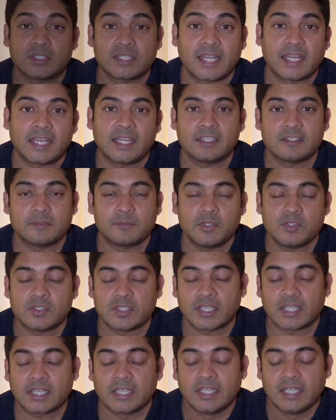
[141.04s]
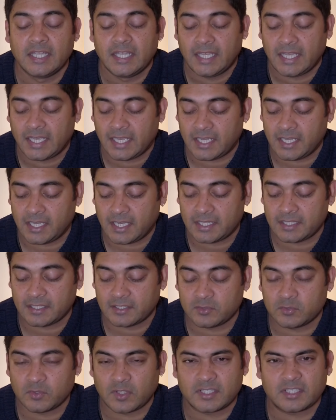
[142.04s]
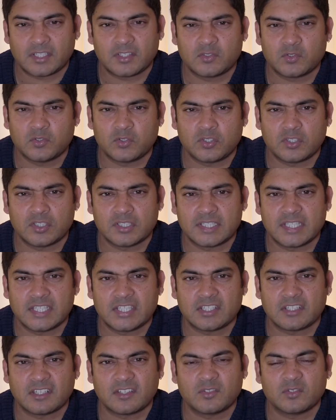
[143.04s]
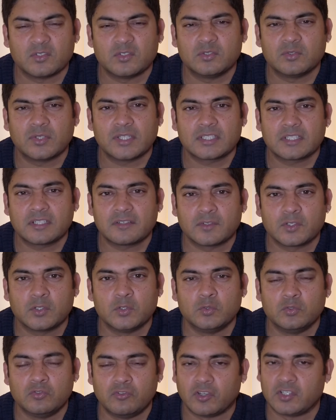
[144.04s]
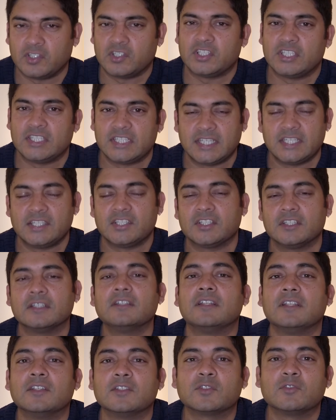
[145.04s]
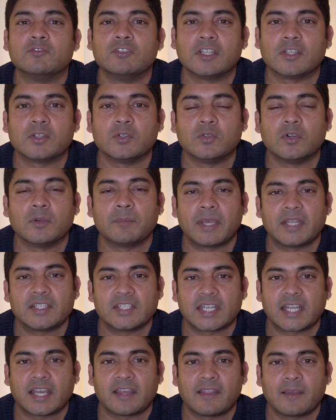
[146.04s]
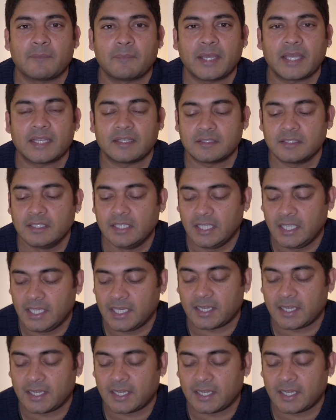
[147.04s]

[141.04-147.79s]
was getting into music. And I saw that Dinosaur Jr. t-shirt and I thought, oh, that's kind of a cool grungy t-shirt and that's really cool, I better check out that band.